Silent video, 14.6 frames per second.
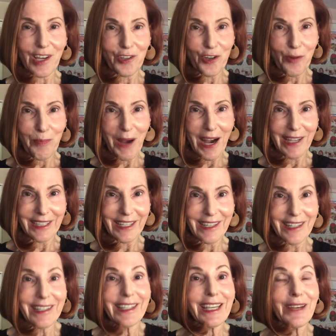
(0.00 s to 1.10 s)
in your body.
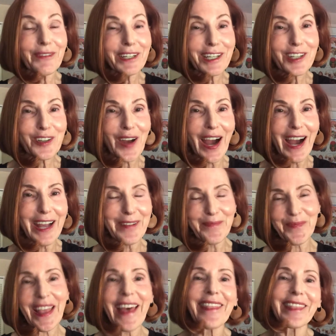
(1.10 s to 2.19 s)
Give it a try
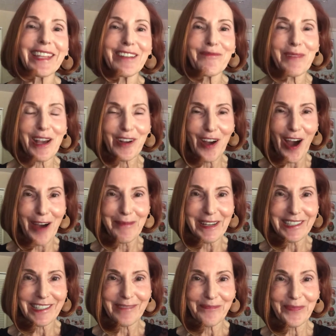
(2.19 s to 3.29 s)
and leave me a
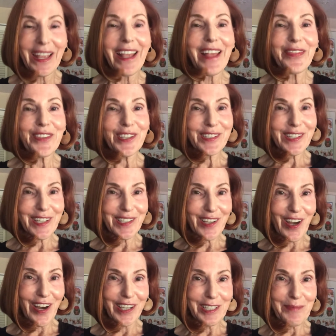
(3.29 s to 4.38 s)
comment. This is
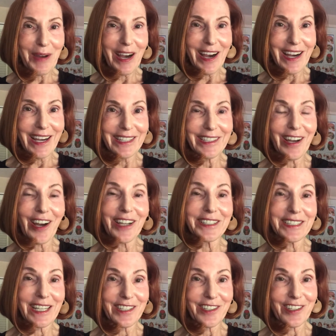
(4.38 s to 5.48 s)
Anamahan, Mahan,
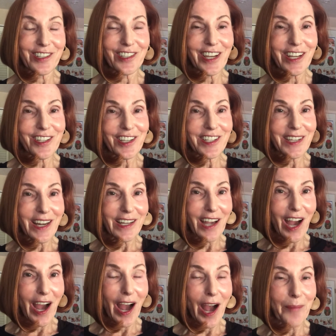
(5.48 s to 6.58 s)

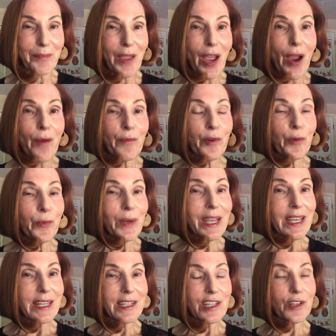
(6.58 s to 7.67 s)
audaciouschanges.com, where we
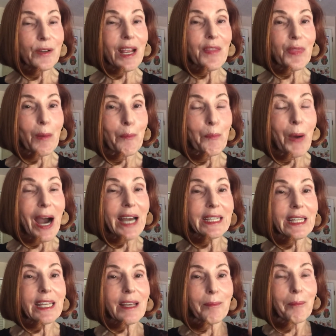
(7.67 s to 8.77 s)
integrate the
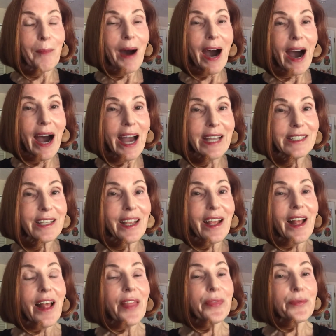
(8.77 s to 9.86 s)
body mind
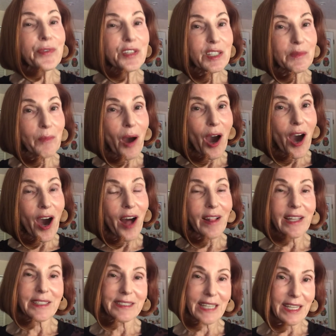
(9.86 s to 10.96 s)
through
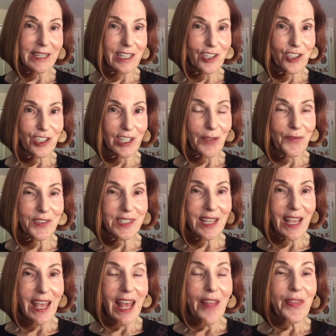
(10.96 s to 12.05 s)
small daily
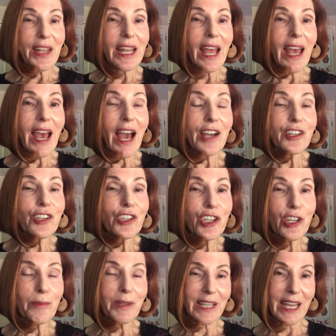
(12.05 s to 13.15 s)
shifts that
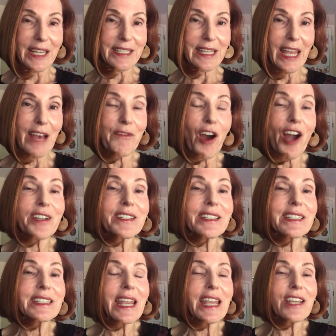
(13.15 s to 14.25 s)
accumulate to have
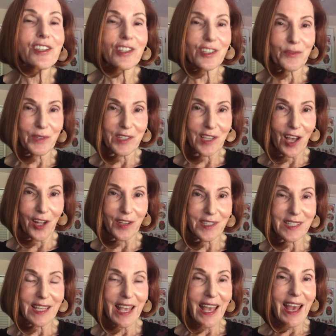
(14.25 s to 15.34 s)
audacious
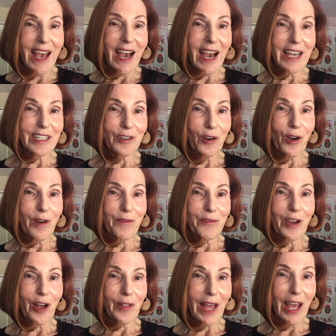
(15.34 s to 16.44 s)
results on our
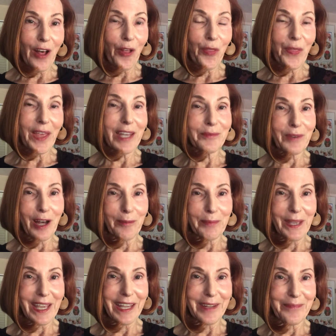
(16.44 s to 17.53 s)
overall health and well
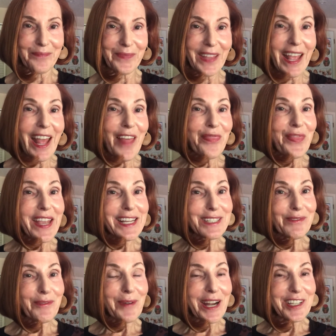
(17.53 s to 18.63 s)
being. Thanks
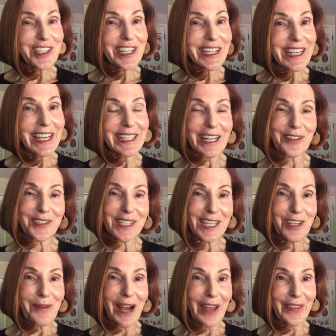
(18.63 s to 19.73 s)
for watching, and I'll see
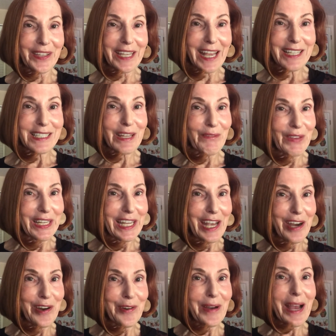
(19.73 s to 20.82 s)
you on the next
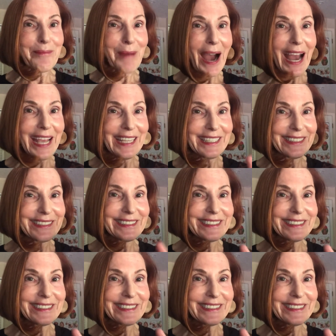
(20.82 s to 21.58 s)
video. Bye.